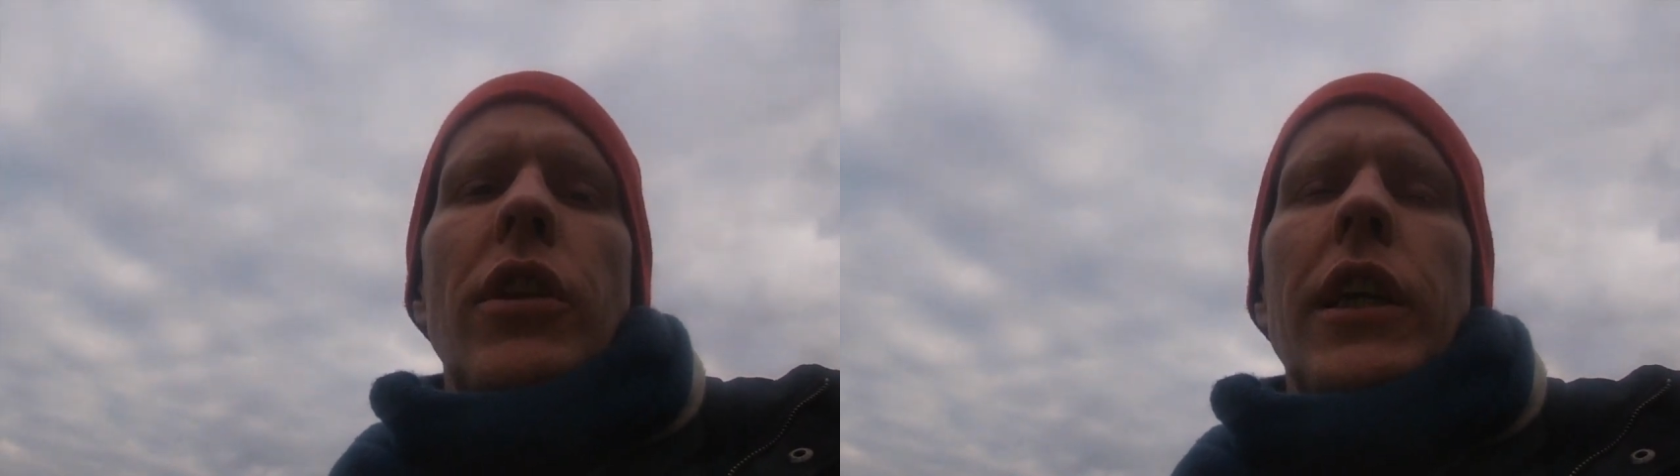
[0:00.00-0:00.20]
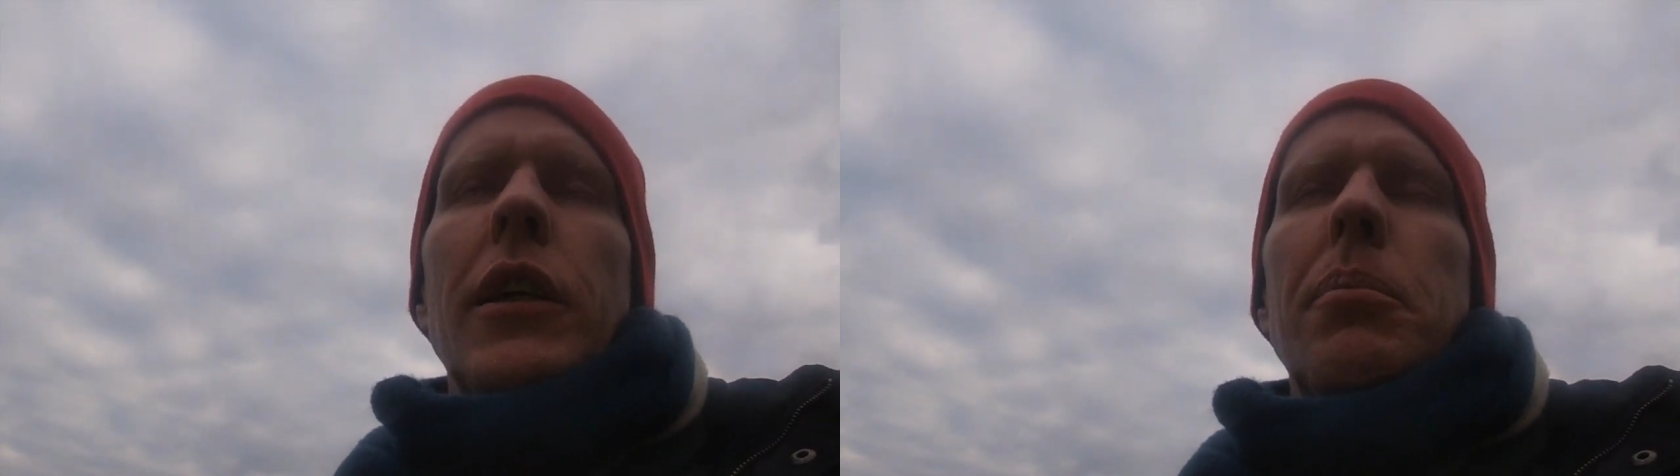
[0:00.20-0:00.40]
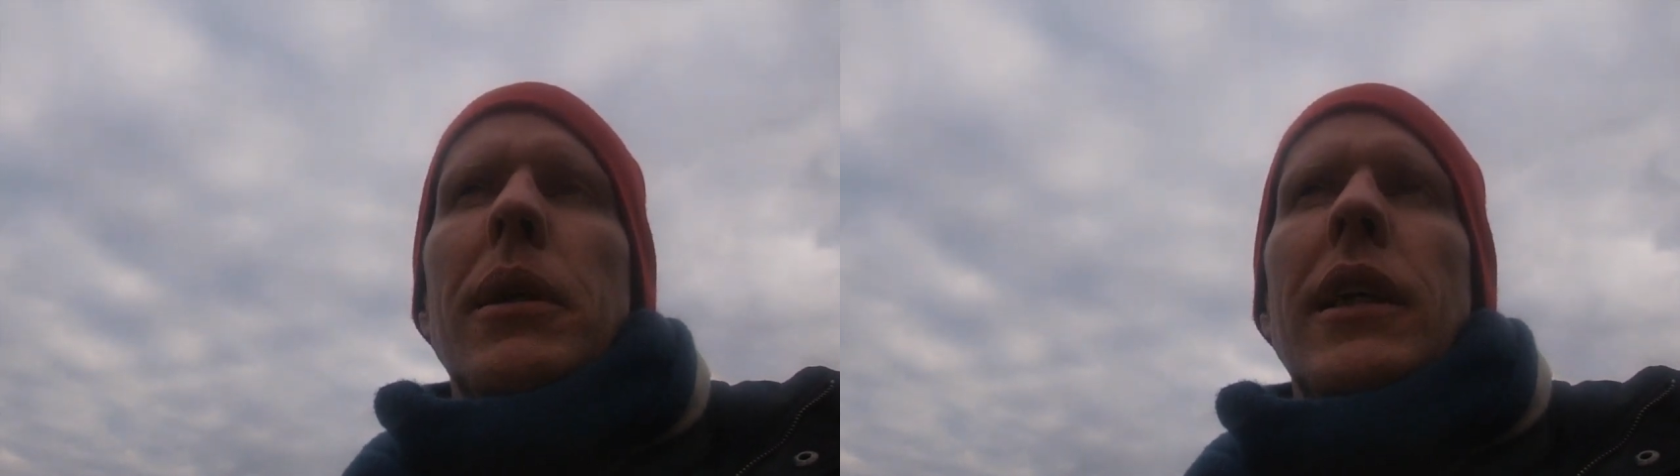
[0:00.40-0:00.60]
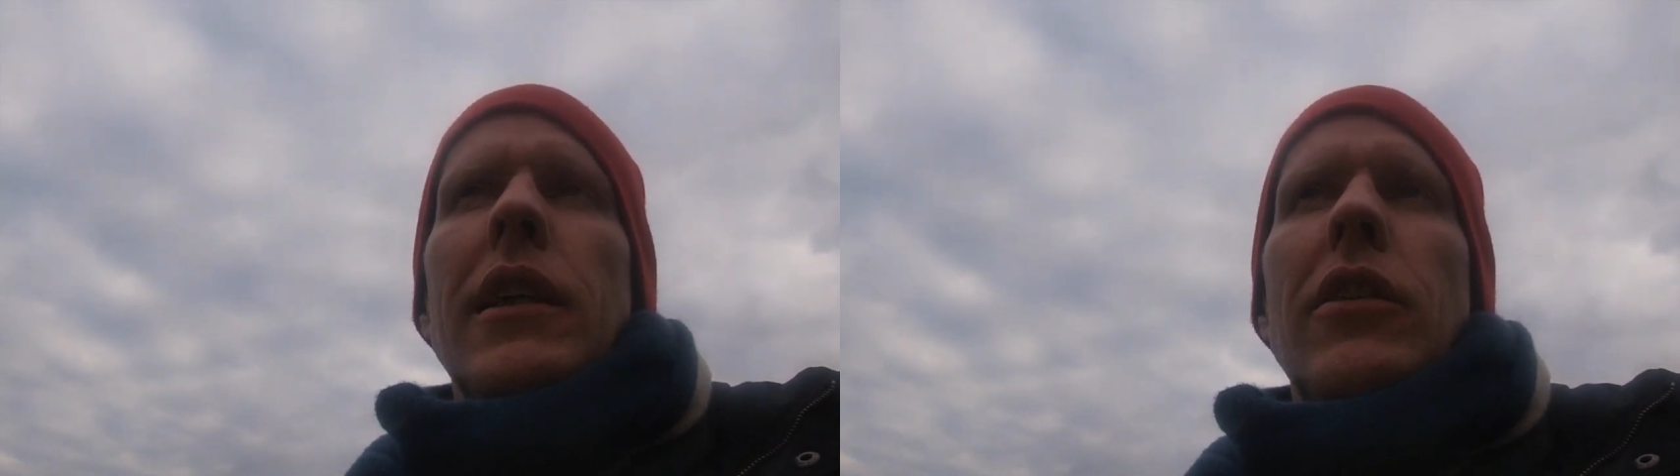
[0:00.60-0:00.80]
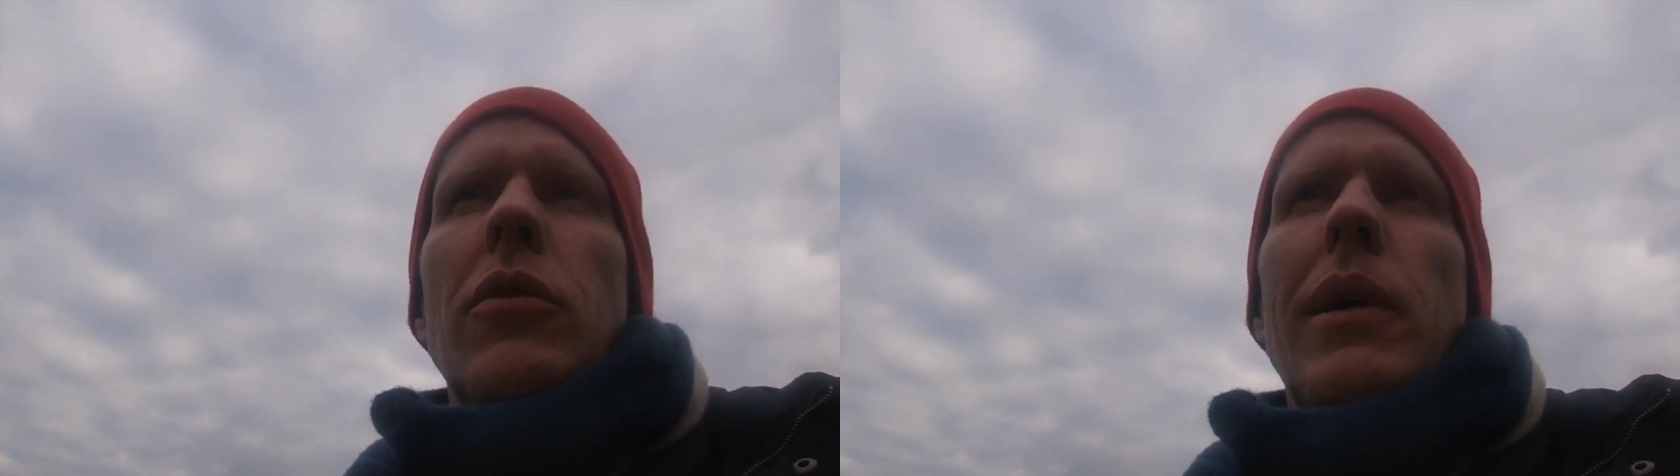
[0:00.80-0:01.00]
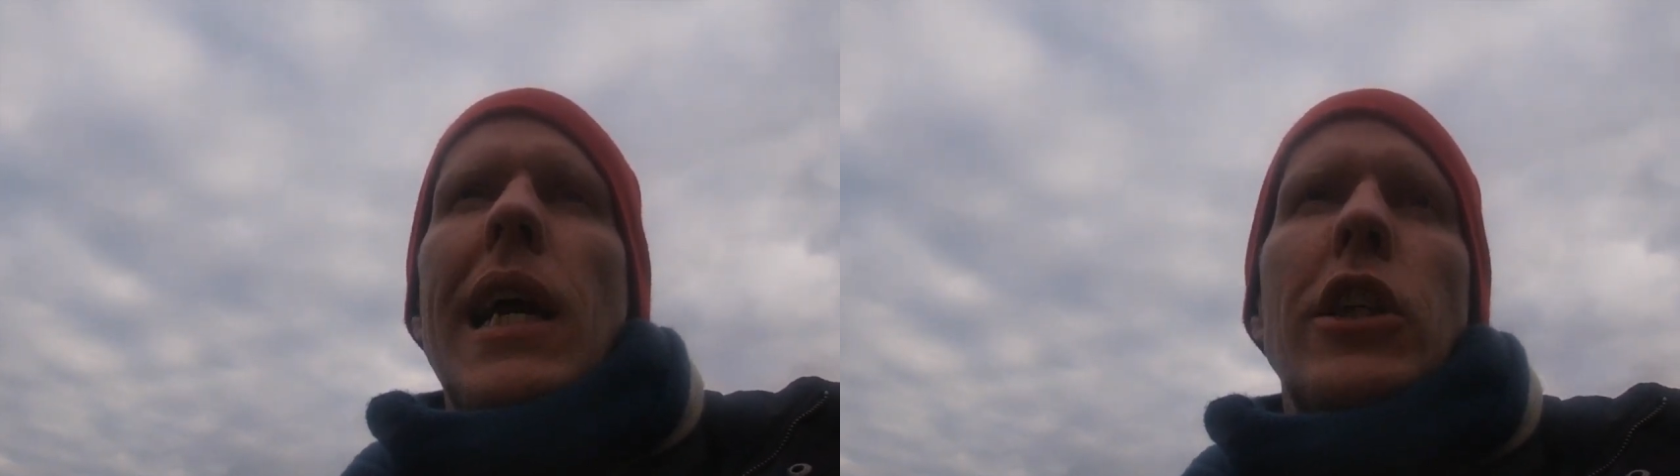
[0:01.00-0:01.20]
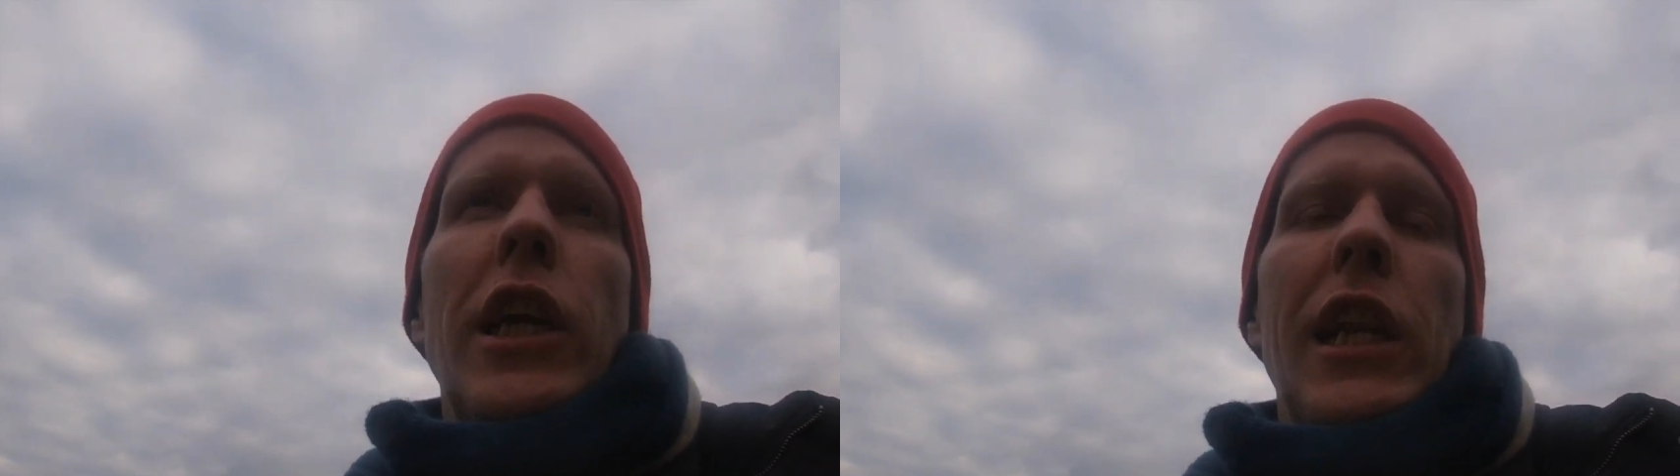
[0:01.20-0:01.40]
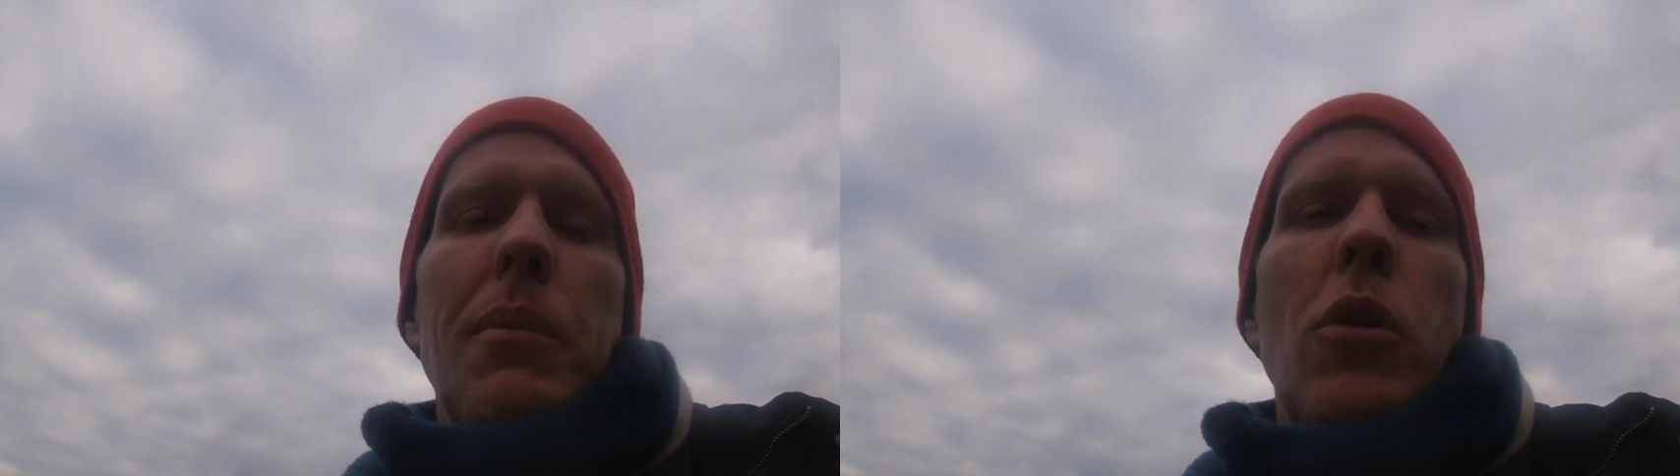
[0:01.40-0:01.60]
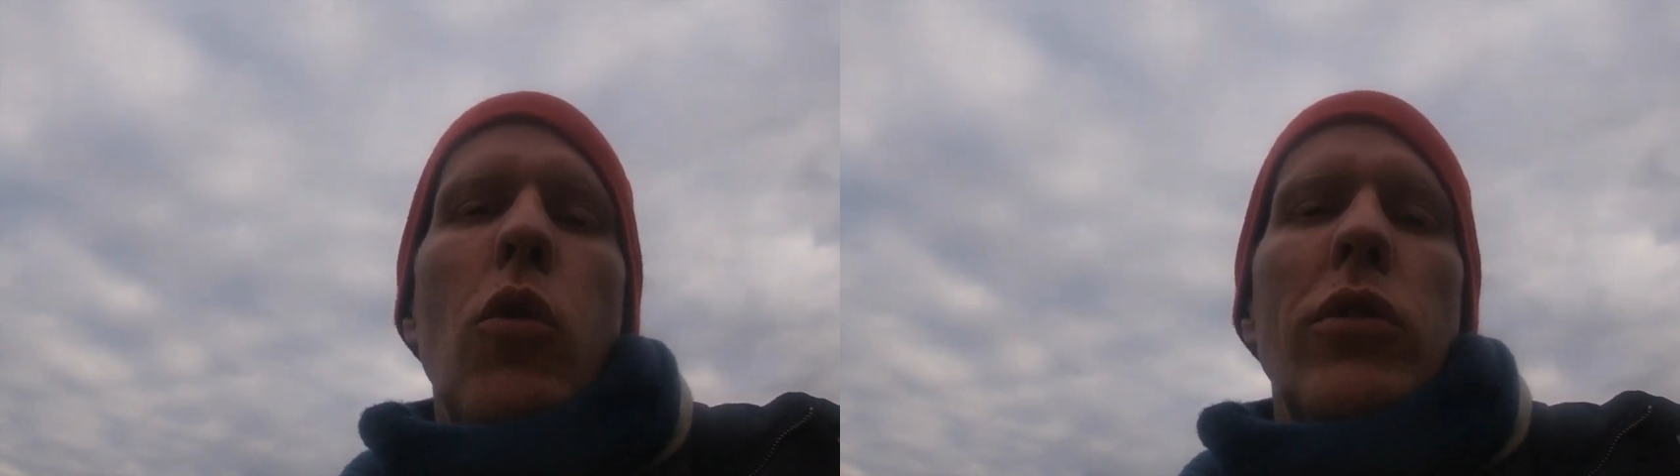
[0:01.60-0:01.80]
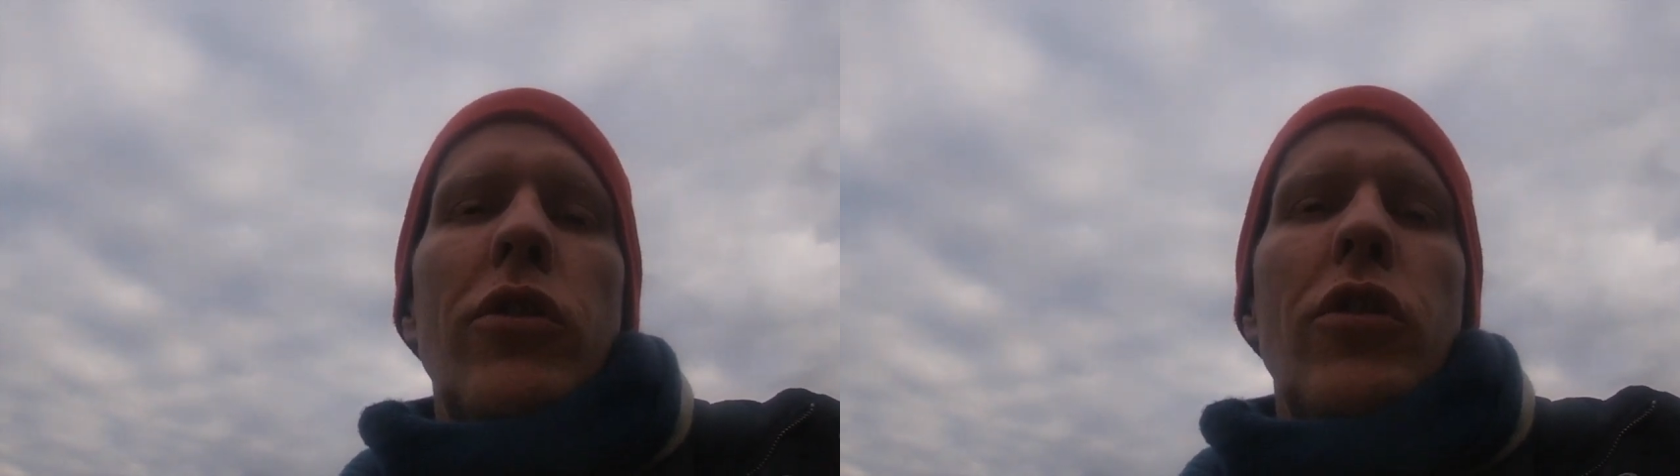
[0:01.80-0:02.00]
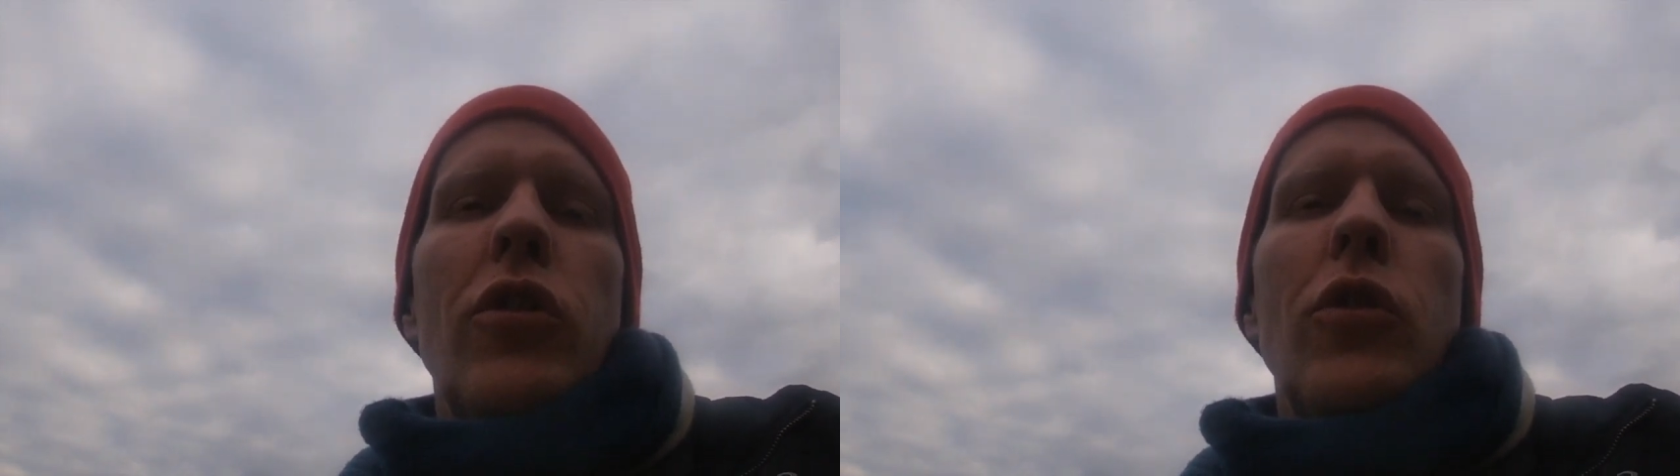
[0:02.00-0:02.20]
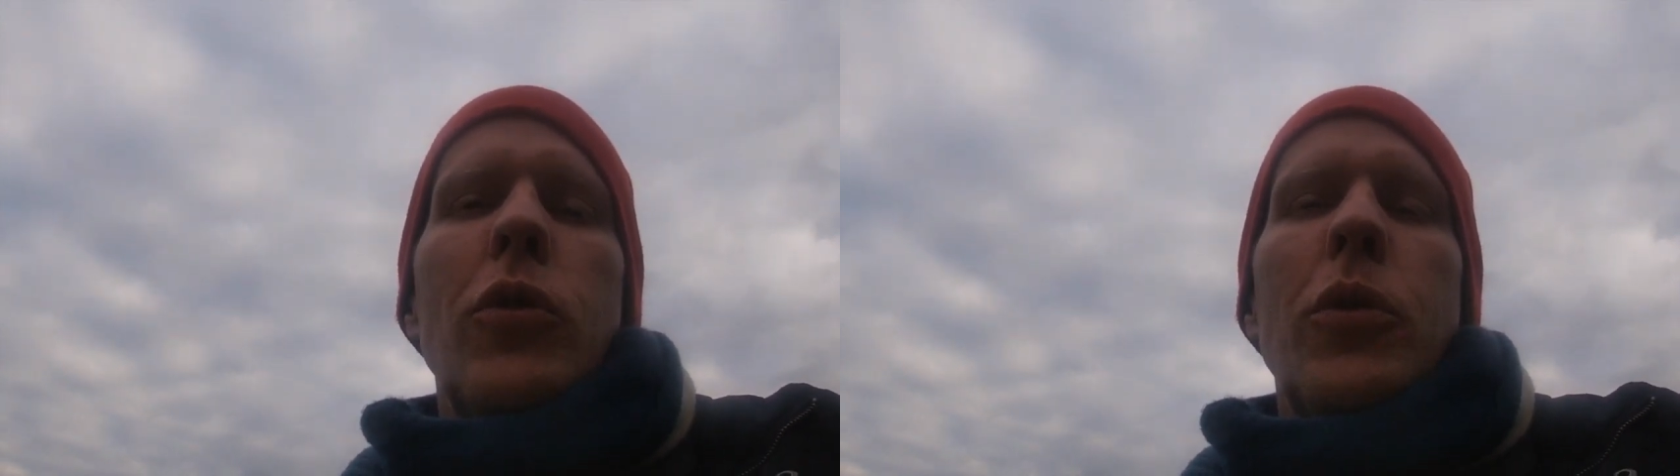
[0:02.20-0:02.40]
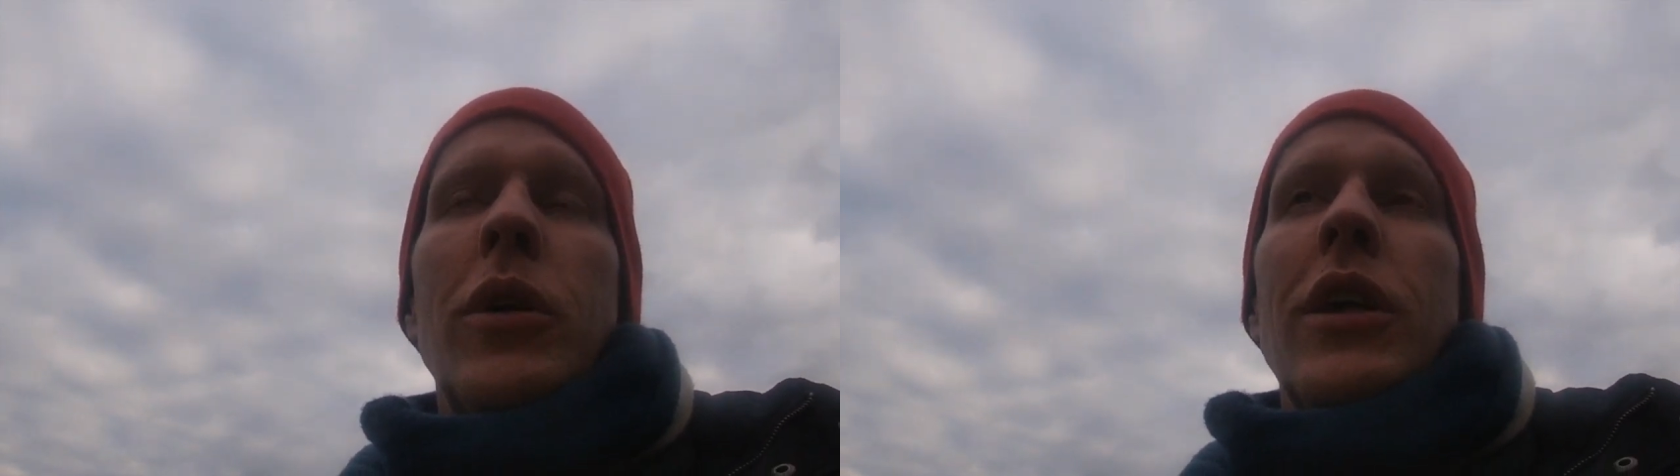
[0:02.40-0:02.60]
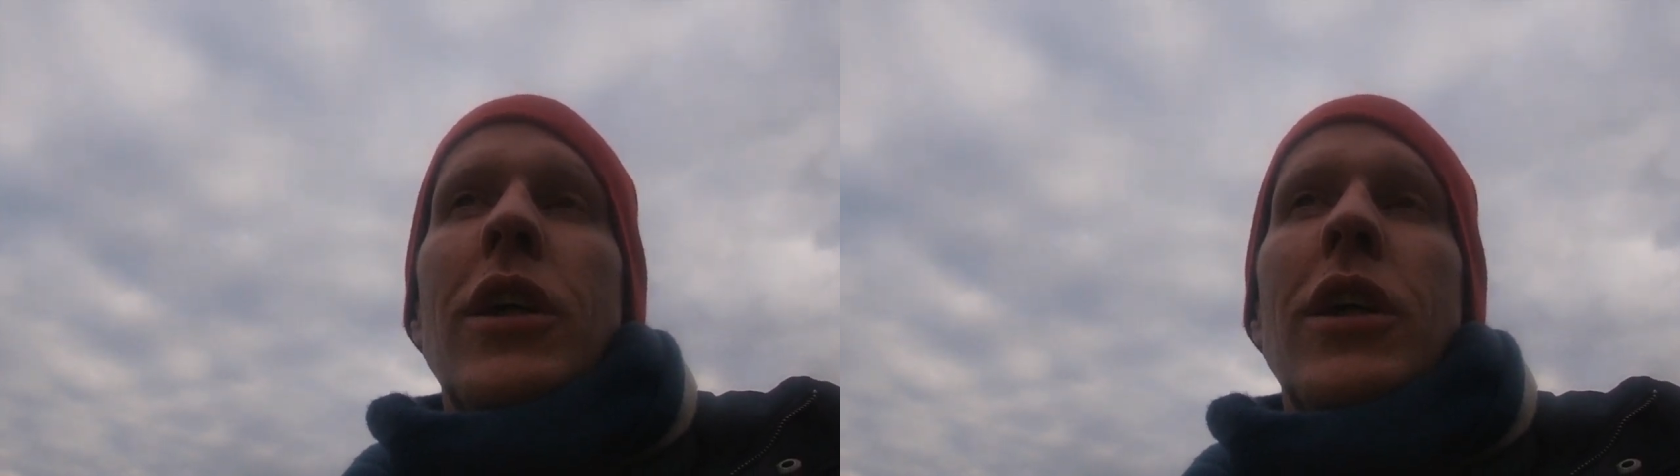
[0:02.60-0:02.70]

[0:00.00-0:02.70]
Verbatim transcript: there because we actually end up going to